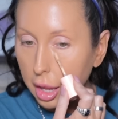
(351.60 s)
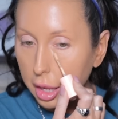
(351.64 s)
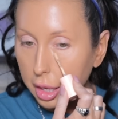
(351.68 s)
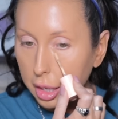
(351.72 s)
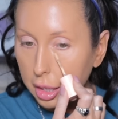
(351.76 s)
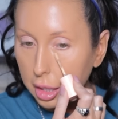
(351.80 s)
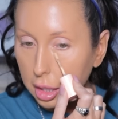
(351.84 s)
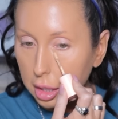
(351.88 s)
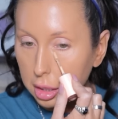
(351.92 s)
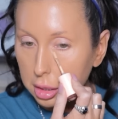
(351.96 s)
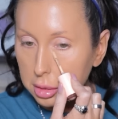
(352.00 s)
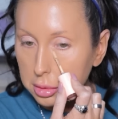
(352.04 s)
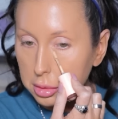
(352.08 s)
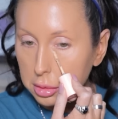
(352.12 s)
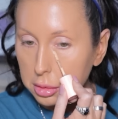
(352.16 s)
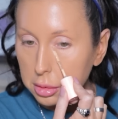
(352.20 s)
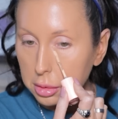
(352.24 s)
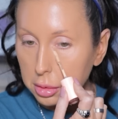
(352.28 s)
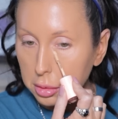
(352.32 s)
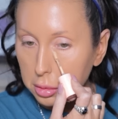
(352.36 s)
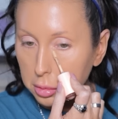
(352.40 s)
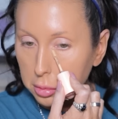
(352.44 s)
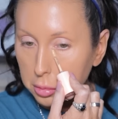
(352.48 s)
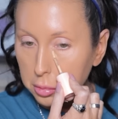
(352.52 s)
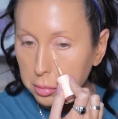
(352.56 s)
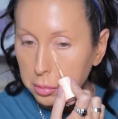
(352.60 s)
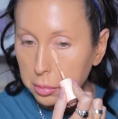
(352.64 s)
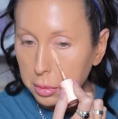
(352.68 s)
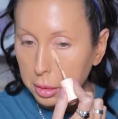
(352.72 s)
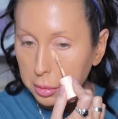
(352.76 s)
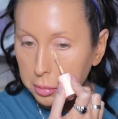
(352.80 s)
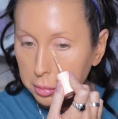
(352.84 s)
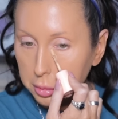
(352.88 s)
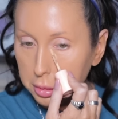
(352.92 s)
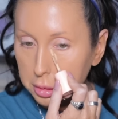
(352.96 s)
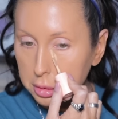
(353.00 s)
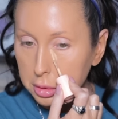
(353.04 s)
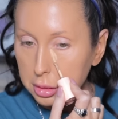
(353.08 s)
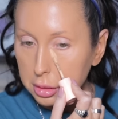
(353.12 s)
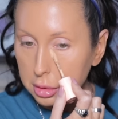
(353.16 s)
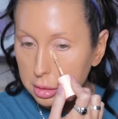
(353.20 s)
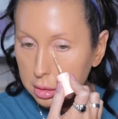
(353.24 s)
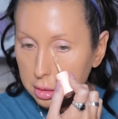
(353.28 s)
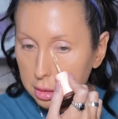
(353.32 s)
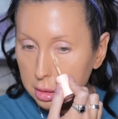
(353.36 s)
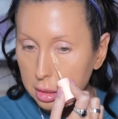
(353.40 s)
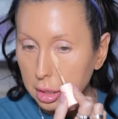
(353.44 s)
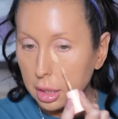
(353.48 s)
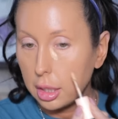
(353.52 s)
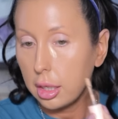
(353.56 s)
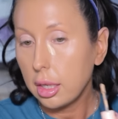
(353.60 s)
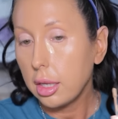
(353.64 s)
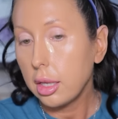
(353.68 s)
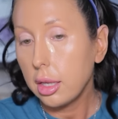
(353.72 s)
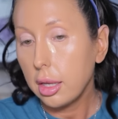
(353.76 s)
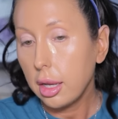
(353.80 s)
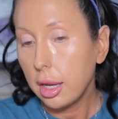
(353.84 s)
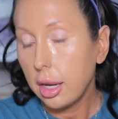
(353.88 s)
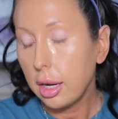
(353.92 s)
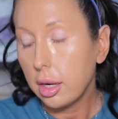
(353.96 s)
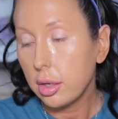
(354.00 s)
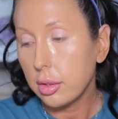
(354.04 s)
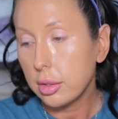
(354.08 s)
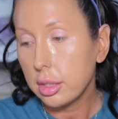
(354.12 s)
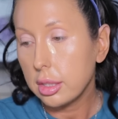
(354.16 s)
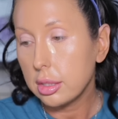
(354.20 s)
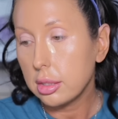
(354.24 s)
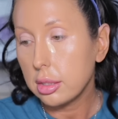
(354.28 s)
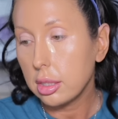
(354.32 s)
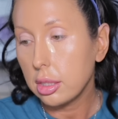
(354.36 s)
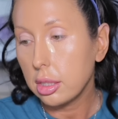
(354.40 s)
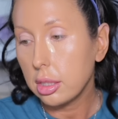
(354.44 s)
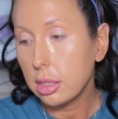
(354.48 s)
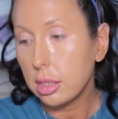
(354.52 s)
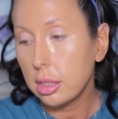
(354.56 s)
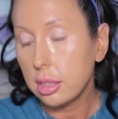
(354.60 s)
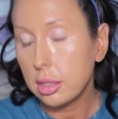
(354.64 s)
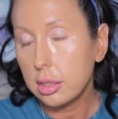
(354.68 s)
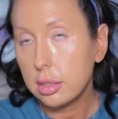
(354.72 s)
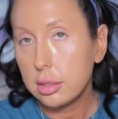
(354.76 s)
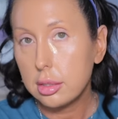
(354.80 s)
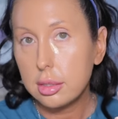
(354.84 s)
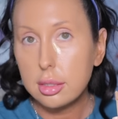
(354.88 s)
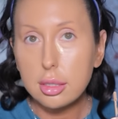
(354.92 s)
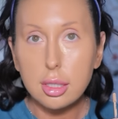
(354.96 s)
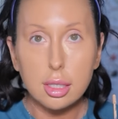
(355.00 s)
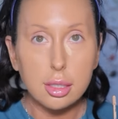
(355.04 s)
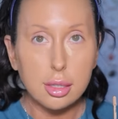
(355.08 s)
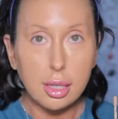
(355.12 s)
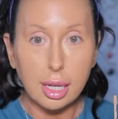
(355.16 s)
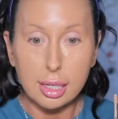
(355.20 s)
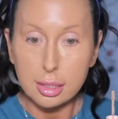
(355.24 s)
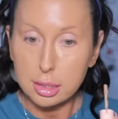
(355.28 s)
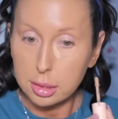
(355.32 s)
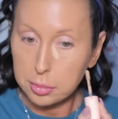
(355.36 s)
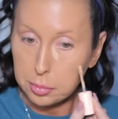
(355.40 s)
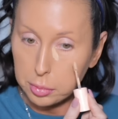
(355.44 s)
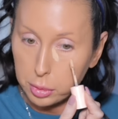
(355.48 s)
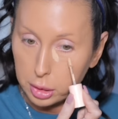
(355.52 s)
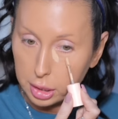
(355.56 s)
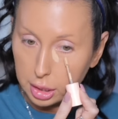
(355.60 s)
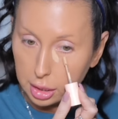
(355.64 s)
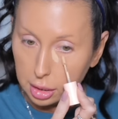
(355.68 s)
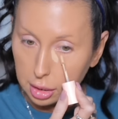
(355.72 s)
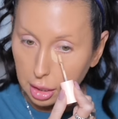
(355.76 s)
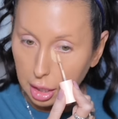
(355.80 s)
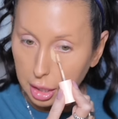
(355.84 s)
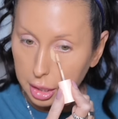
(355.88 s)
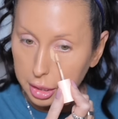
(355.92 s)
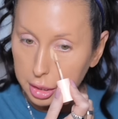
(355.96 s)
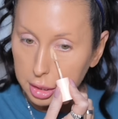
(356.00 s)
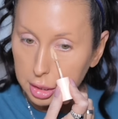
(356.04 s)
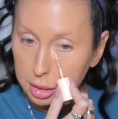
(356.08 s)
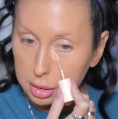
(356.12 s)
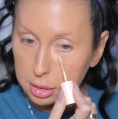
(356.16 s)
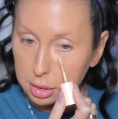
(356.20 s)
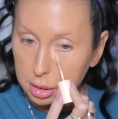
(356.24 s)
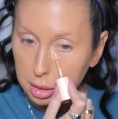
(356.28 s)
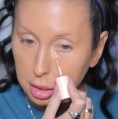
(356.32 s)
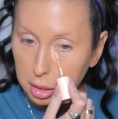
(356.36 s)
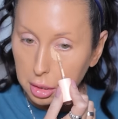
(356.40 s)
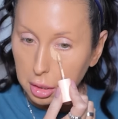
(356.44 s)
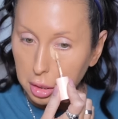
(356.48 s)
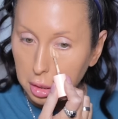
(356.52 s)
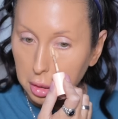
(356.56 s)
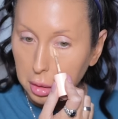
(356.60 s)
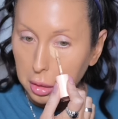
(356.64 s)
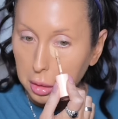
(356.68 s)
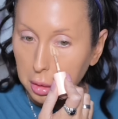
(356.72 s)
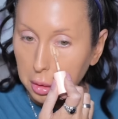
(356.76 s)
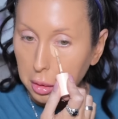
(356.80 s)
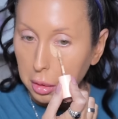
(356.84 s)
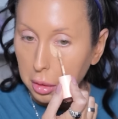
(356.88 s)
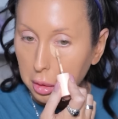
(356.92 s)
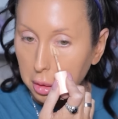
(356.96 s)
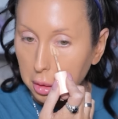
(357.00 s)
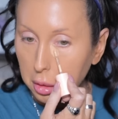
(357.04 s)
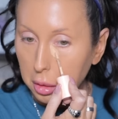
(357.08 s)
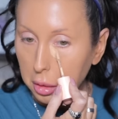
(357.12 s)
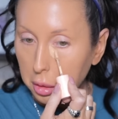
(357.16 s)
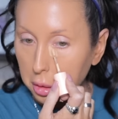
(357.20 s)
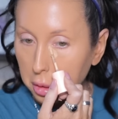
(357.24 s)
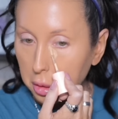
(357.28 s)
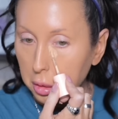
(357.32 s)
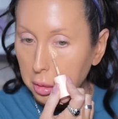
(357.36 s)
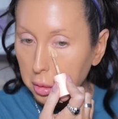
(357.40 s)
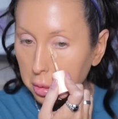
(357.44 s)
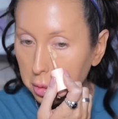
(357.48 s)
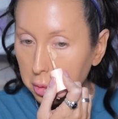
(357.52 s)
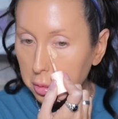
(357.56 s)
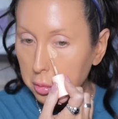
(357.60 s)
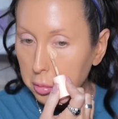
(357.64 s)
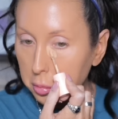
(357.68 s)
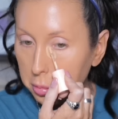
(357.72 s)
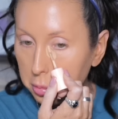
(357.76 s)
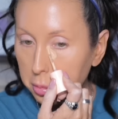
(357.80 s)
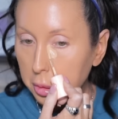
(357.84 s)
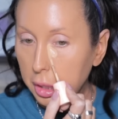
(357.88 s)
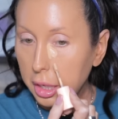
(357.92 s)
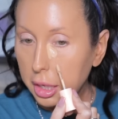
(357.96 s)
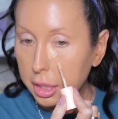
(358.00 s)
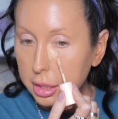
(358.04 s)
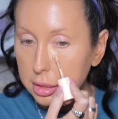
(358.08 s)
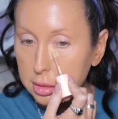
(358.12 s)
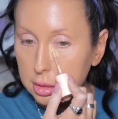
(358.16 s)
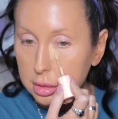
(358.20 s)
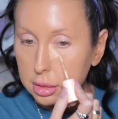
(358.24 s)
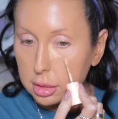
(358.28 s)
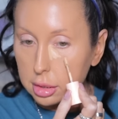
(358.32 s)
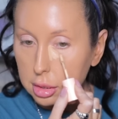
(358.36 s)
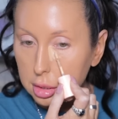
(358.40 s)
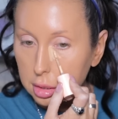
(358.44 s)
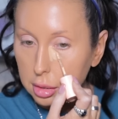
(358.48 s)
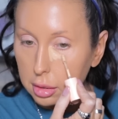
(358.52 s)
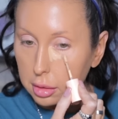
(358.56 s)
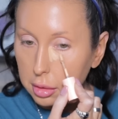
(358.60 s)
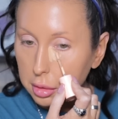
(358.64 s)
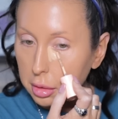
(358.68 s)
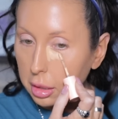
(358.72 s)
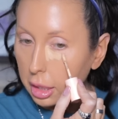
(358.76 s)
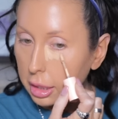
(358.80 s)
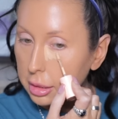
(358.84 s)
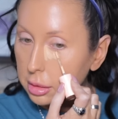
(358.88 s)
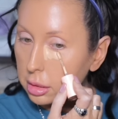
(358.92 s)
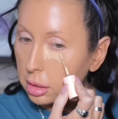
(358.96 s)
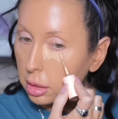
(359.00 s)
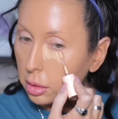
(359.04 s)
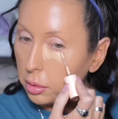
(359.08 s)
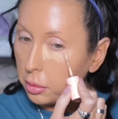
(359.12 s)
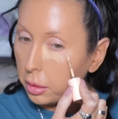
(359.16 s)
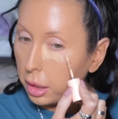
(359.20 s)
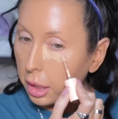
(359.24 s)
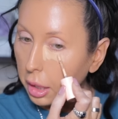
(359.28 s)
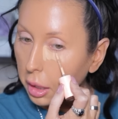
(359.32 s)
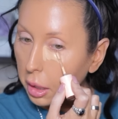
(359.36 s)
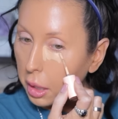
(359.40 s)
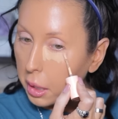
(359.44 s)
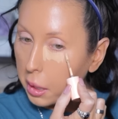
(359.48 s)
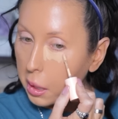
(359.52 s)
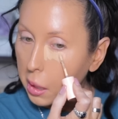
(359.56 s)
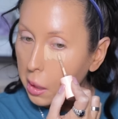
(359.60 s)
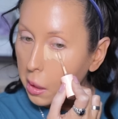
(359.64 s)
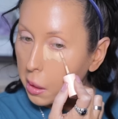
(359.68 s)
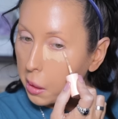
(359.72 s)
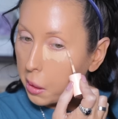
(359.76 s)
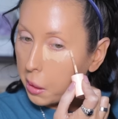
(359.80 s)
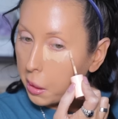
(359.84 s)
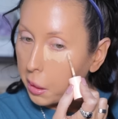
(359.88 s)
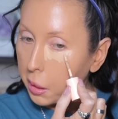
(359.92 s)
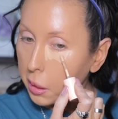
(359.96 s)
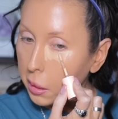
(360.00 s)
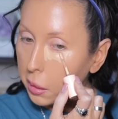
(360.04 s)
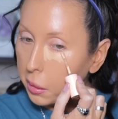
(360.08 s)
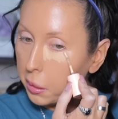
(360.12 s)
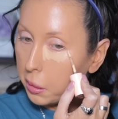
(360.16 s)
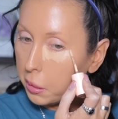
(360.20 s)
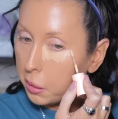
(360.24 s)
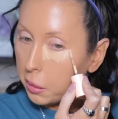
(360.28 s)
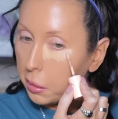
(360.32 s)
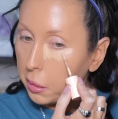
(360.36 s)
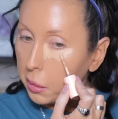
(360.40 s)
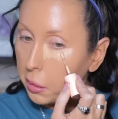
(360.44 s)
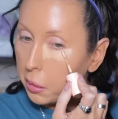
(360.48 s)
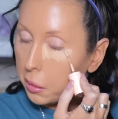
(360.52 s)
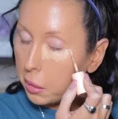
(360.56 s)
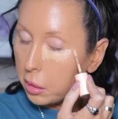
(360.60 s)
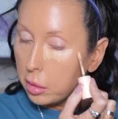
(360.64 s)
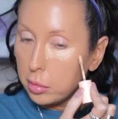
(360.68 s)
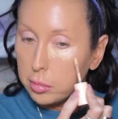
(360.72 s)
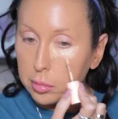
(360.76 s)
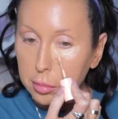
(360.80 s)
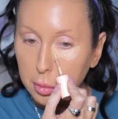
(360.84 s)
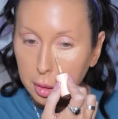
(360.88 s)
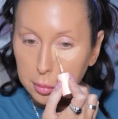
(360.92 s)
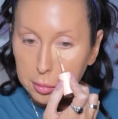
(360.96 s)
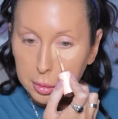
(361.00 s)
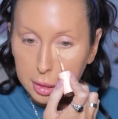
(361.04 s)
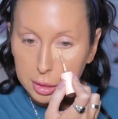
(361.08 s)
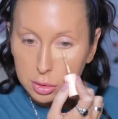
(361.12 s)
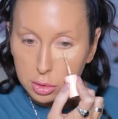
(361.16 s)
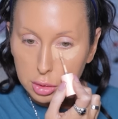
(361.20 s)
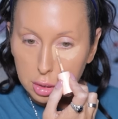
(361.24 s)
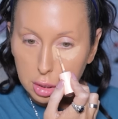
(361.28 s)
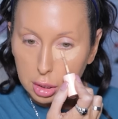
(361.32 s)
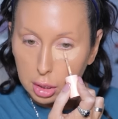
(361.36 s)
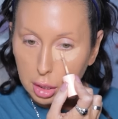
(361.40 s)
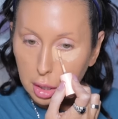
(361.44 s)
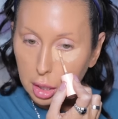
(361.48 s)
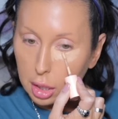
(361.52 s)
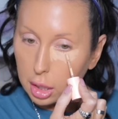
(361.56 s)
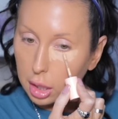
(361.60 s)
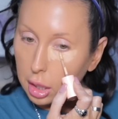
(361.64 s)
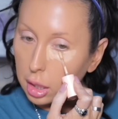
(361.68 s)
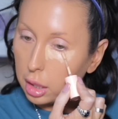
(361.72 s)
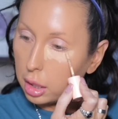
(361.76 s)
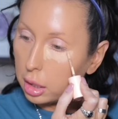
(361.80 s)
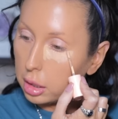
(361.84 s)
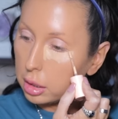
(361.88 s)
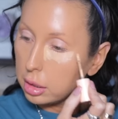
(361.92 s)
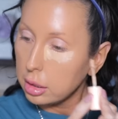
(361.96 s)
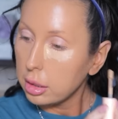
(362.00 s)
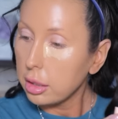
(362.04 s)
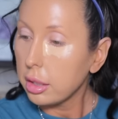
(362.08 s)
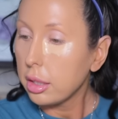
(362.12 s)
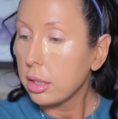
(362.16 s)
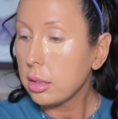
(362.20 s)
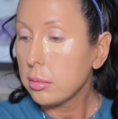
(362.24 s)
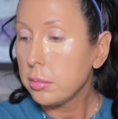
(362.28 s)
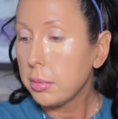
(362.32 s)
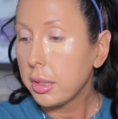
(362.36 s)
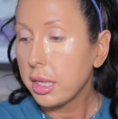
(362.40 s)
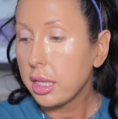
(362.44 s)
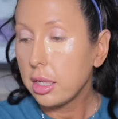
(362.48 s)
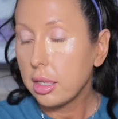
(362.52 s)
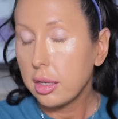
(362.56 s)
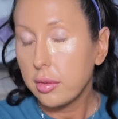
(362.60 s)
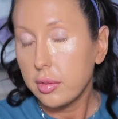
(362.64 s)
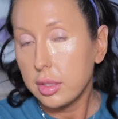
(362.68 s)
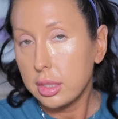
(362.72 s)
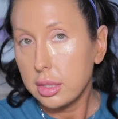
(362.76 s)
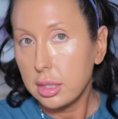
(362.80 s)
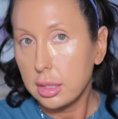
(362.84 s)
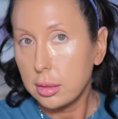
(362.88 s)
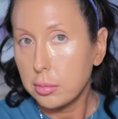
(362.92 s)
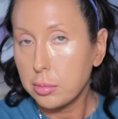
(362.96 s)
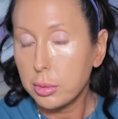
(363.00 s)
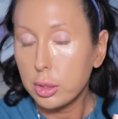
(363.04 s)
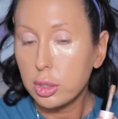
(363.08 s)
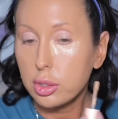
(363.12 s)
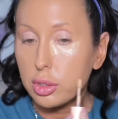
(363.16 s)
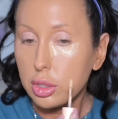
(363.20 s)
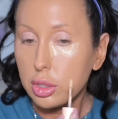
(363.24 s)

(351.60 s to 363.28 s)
And we will see how this looks. That's pretty light, but that's okay. Maybe I should have got a little bit of a deeper